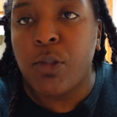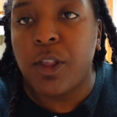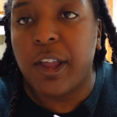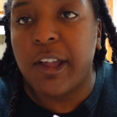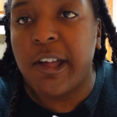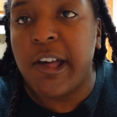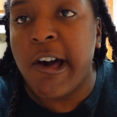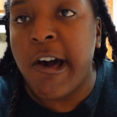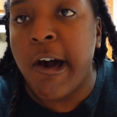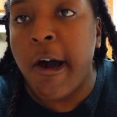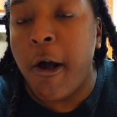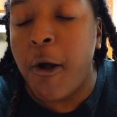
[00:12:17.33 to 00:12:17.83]

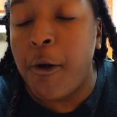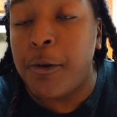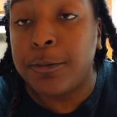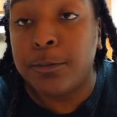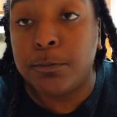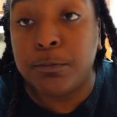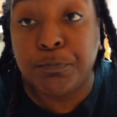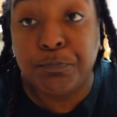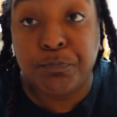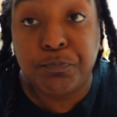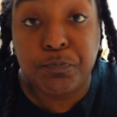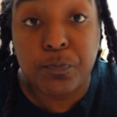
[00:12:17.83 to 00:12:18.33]
Um,
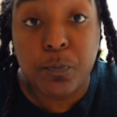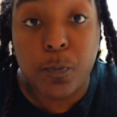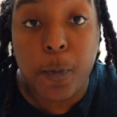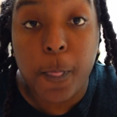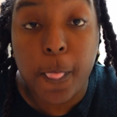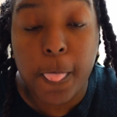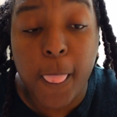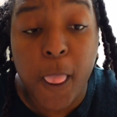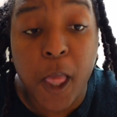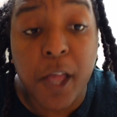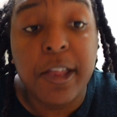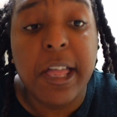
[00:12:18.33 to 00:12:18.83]

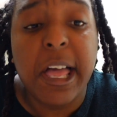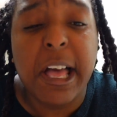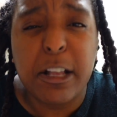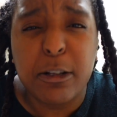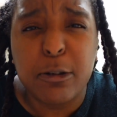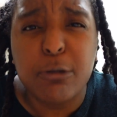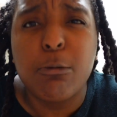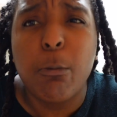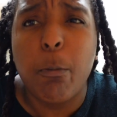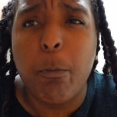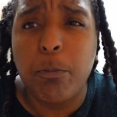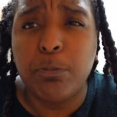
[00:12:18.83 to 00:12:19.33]

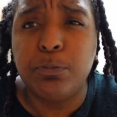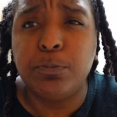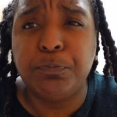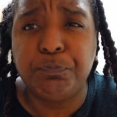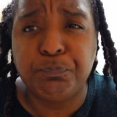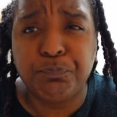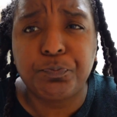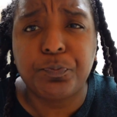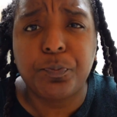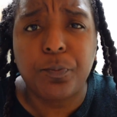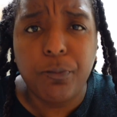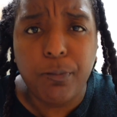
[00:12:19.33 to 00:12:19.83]
yes,
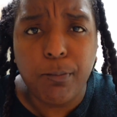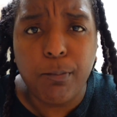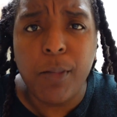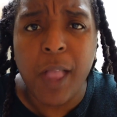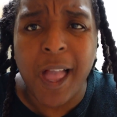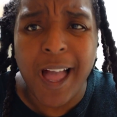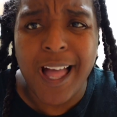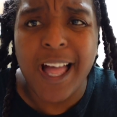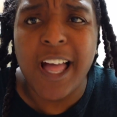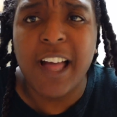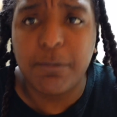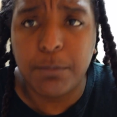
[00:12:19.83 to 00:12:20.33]

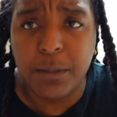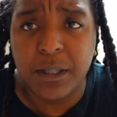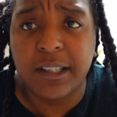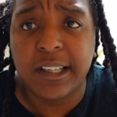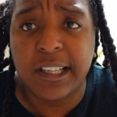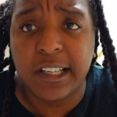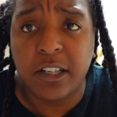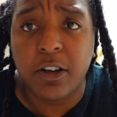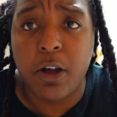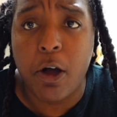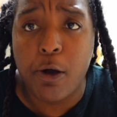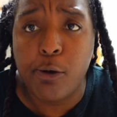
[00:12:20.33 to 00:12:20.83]
I have been
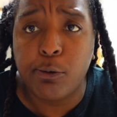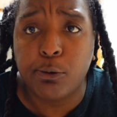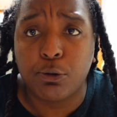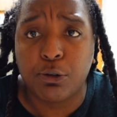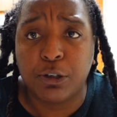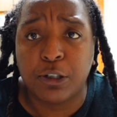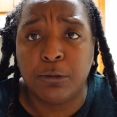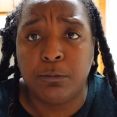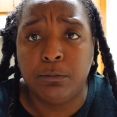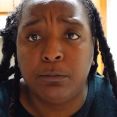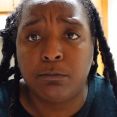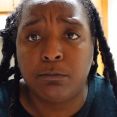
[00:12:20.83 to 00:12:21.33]
getting hungry.